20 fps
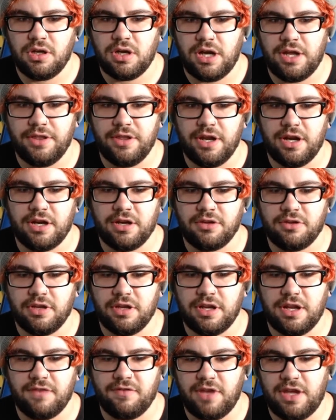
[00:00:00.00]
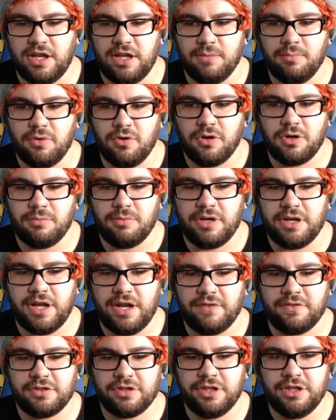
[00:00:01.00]
on there, so you can have any Pokemon
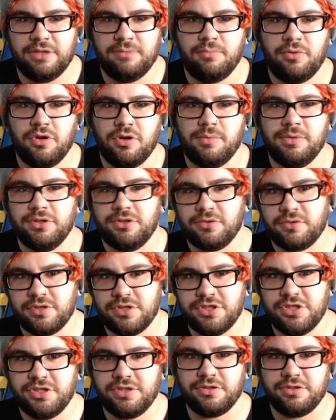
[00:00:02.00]
ever in Pokemon Sword and